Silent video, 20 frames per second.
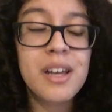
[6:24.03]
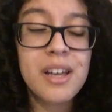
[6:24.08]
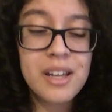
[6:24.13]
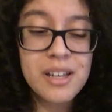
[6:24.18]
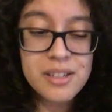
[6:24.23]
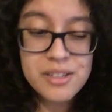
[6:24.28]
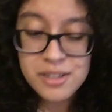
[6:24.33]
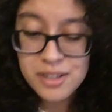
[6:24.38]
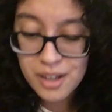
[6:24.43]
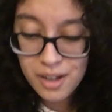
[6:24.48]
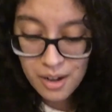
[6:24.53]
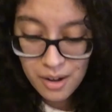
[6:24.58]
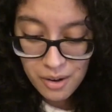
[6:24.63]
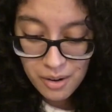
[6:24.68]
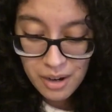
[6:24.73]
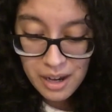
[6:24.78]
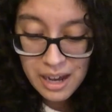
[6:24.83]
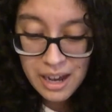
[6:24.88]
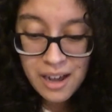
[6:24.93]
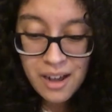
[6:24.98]

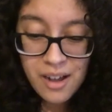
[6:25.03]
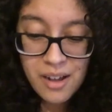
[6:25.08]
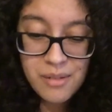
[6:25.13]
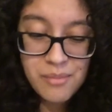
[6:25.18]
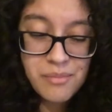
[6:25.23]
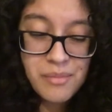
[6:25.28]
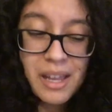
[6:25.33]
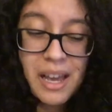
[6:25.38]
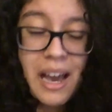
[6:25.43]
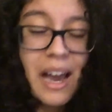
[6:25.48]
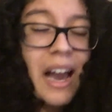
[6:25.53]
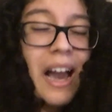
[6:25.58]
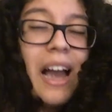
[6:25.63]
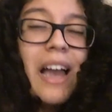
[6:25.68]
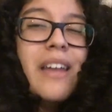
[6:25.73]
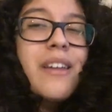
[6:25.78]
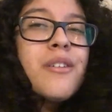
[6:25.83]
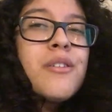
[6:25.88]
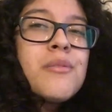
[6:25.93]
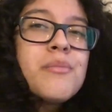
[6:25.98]
So, I
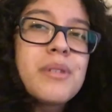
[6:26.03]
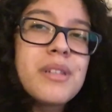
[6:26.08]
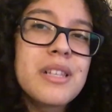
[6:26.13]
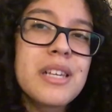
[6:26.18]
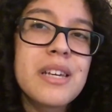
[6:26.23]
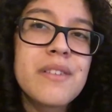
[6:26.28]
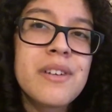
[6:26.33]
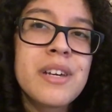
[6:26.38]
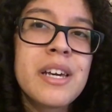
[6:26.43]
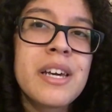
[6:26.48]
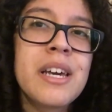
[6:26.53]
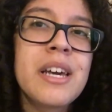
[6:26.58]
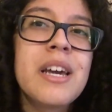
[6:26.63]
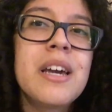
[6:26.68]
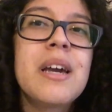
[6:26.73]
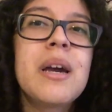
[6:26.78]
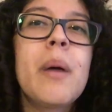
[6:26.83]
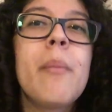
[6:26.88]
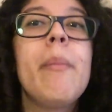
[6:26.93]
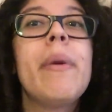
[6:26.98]
don't believe it,
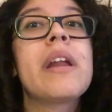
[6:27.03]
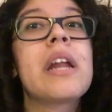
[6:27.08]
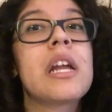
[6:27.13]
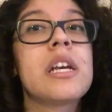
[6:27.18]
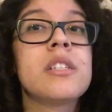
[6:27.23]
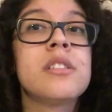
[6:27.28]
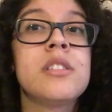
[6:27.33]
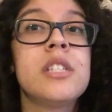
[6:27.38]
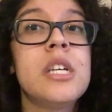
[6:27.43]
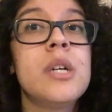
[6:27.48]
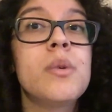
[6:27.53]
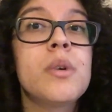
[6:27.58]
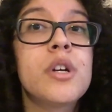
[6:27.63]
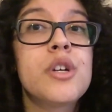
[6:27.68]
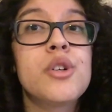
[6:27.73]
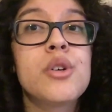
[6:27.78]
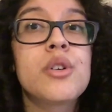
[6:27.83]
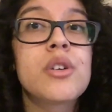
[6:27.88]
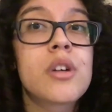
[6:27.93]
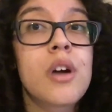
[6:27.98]
but I see where
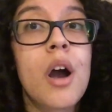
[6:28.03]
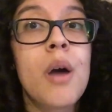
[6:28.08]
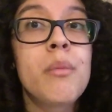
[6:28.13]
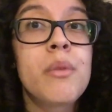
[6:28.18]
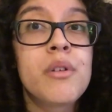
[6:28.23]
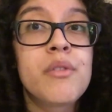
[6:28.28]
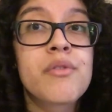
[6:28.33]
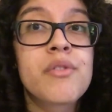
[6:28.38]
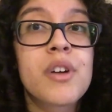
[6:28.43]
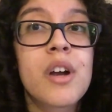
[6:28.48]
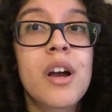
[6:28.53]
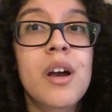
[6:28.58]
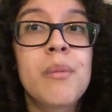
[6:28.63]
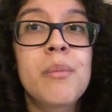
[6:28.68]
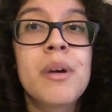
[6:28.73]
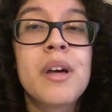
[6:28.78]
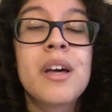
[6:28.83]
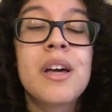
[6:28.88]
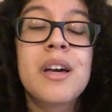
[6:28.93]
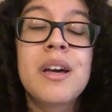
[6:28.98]
you're coming from.